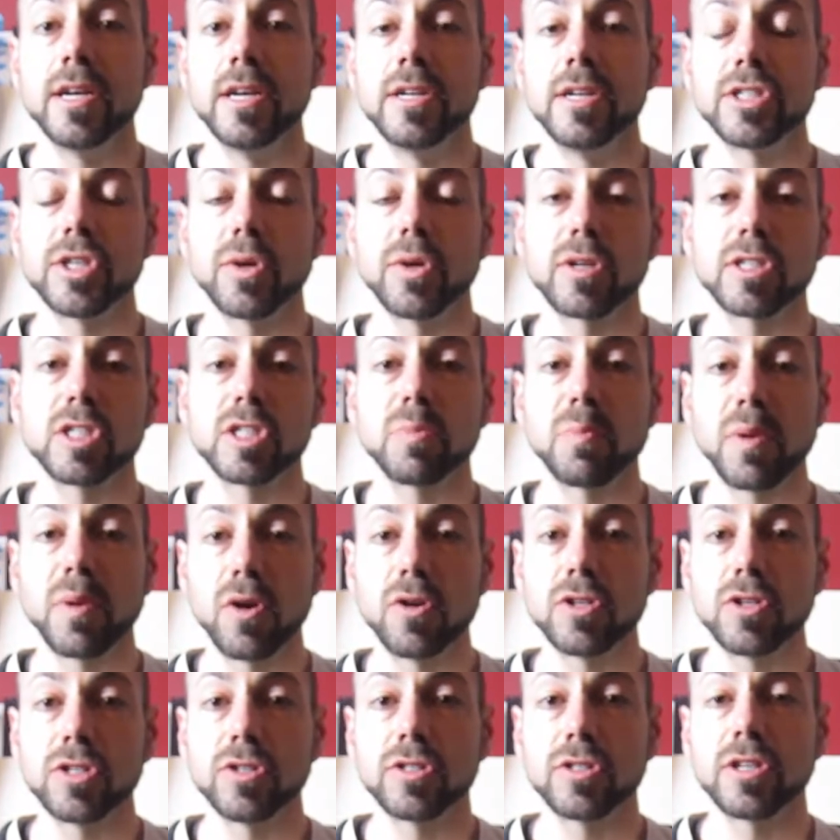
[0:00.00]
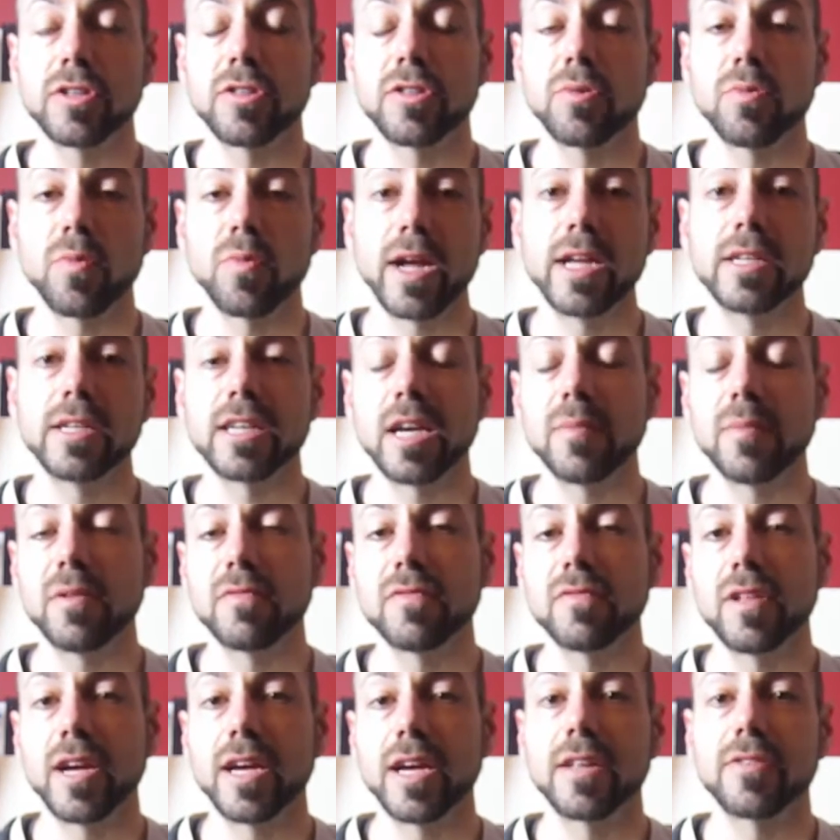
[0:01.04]
So exposure to the right type
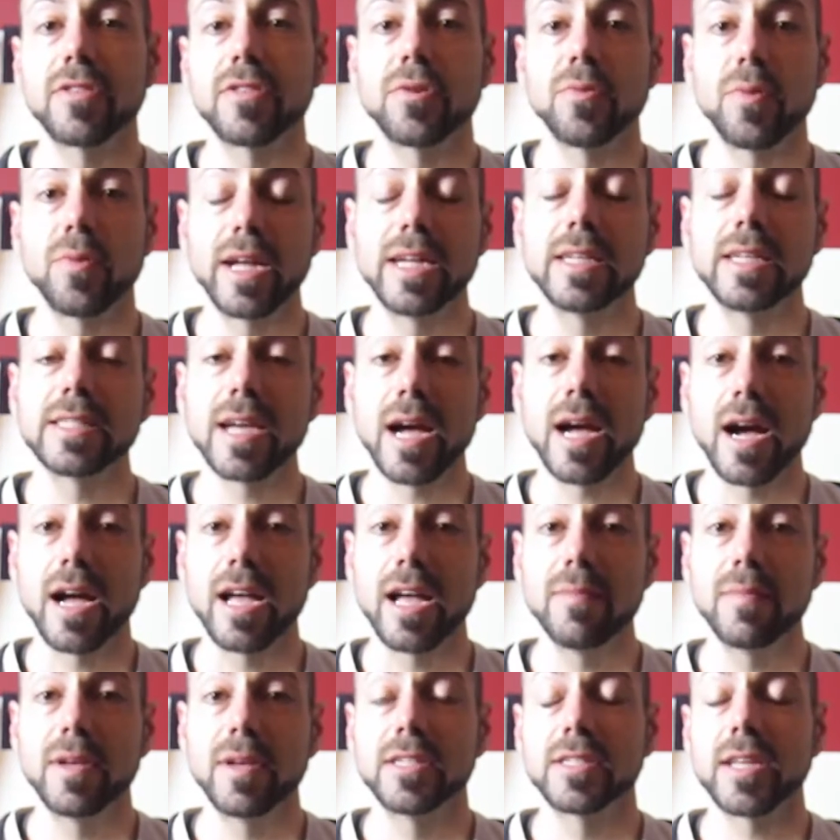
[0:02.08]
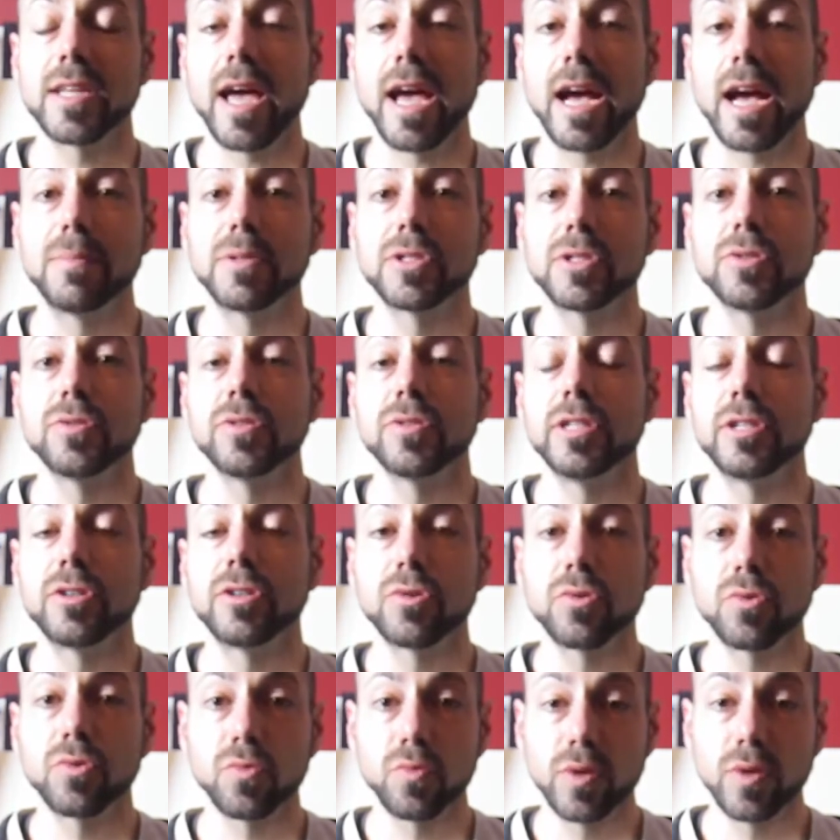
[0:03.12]
of light at the right time is absolutely
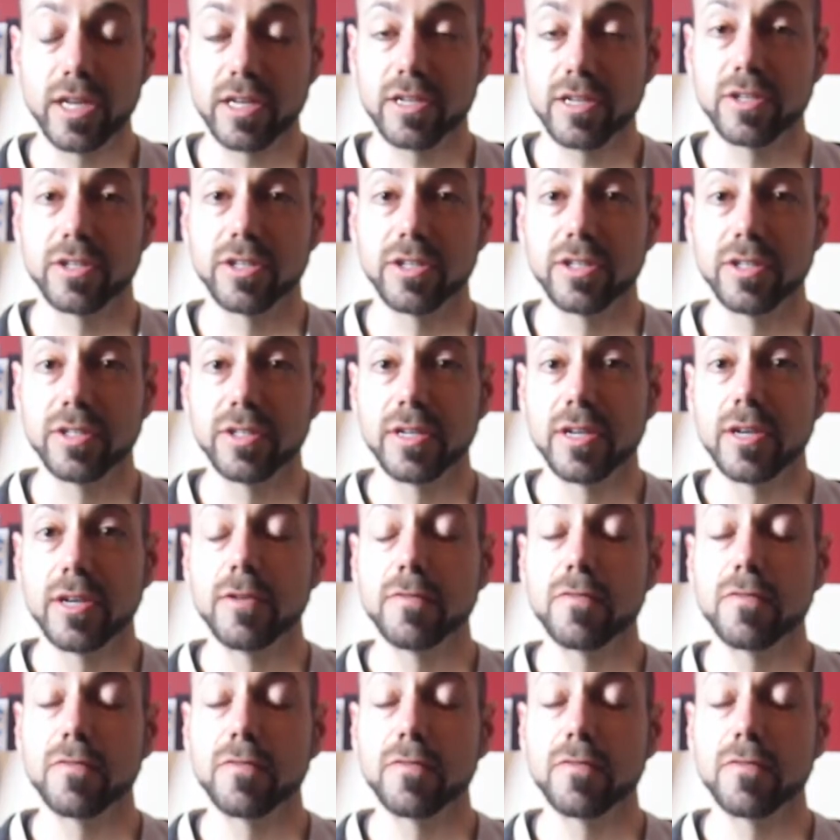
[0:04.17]
critical